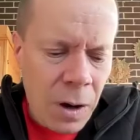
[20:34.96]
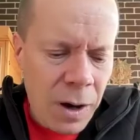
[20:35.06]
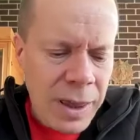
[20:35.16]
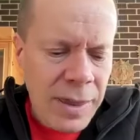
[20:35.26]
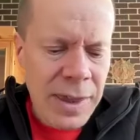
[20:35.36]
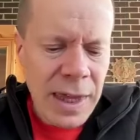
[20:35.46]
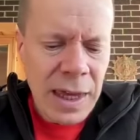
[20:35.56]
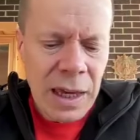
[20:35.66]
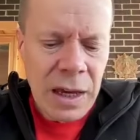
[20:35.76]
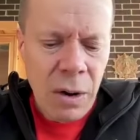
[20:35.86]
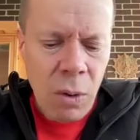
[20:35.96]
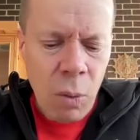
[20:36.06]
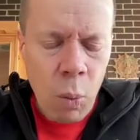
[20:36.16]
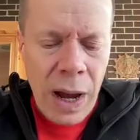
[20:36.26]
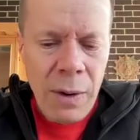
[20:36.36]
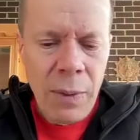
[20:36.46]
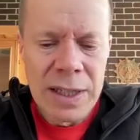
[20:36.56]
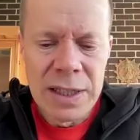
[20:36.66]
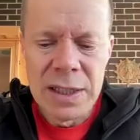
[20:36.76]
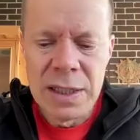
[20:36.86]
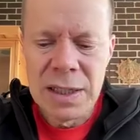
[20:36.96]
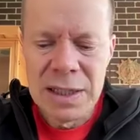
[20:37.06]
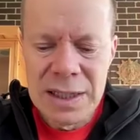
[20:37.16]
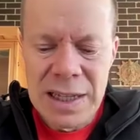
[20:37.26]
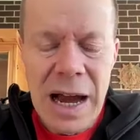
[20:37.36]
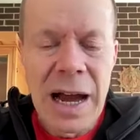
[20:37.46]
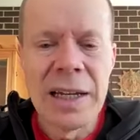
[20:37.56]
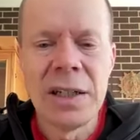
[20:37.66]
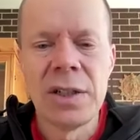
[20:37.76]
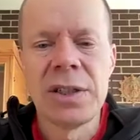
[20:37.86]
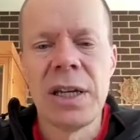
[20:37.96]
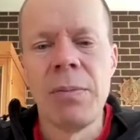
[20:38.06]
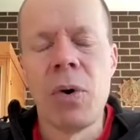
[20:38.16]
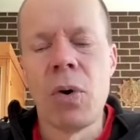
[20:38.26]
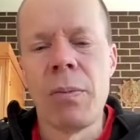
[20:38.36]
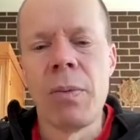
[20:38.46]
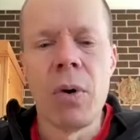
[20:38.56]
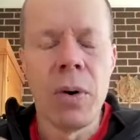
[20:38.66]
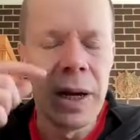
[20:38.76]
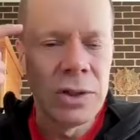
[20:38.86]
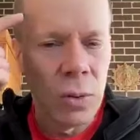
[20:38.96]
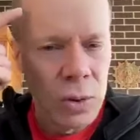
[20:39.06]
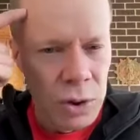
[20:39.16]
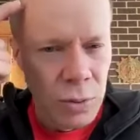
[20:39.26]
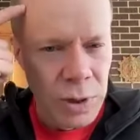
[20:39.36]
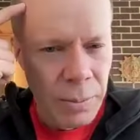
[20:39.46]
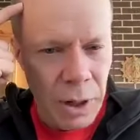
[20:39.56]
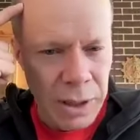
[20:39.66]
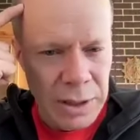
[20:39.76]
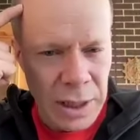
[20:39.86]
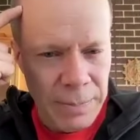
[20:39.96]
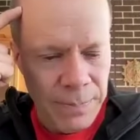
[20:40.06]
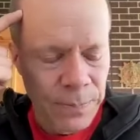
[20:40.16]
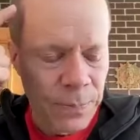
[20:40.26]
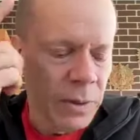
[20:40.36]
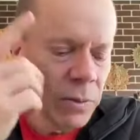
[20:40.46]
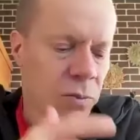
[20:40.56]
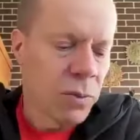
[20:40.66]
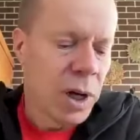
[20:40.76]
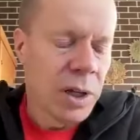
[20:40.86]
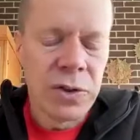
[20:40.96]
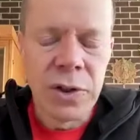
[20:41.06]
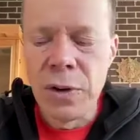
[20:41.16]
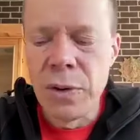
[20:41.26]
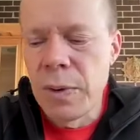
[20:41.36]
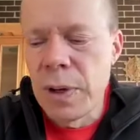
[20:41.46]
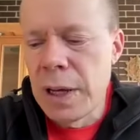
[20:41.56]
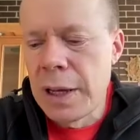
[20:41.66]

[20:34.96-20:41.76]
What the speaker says: I think where we're starting to see more and more, it's all to do with the mindset, right? So,